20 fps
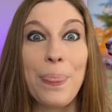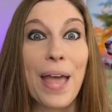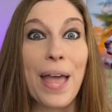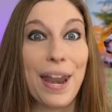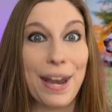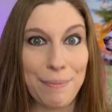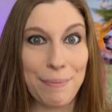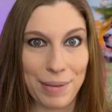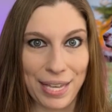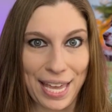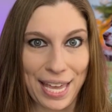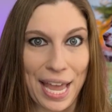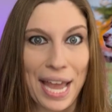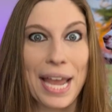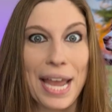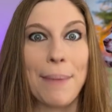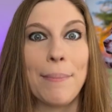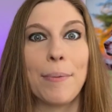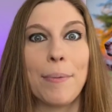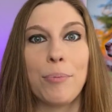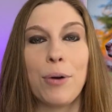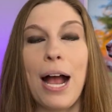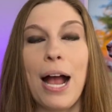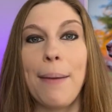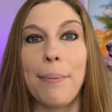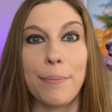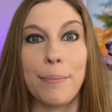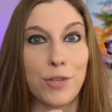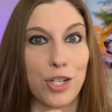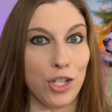and it became a
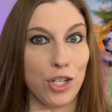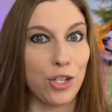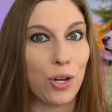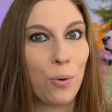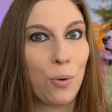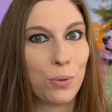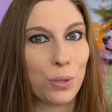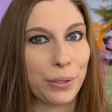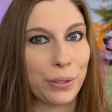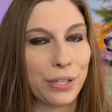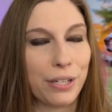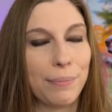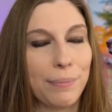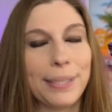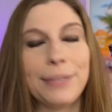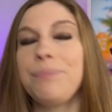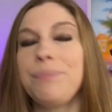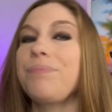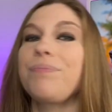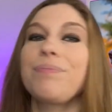problem. She choked a little bit.